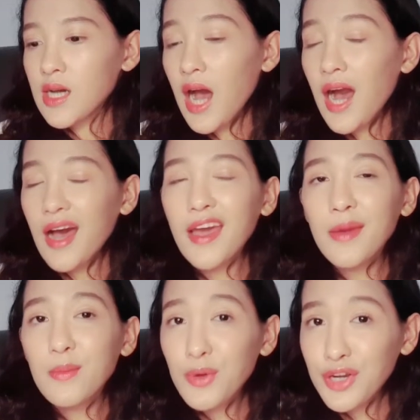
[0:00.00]

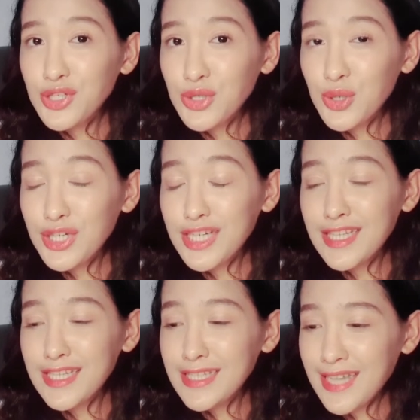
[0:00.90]
I'm pretty sure that
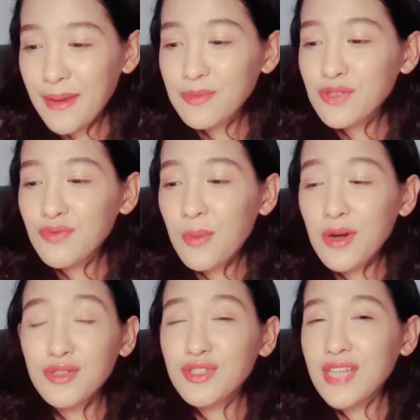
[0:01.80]
this stems from our
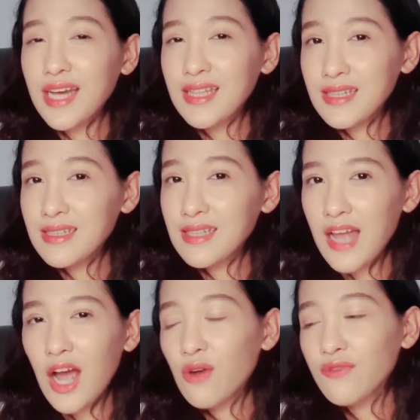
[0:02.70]
society's
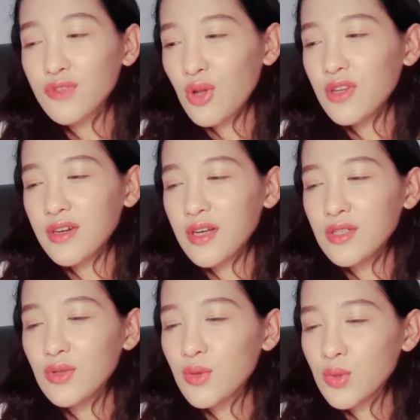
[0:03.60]
lack of tolerance
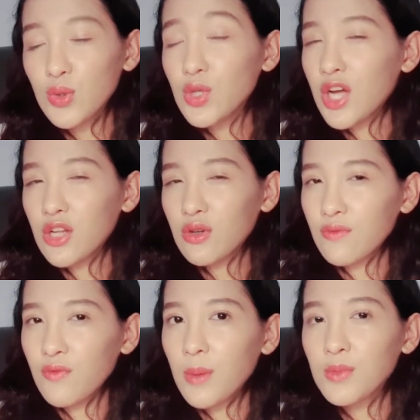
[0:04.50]
to those who do not
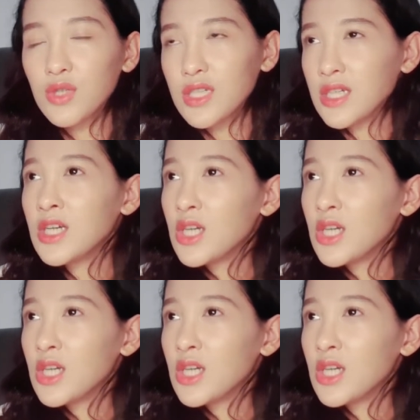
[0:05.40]
conform to the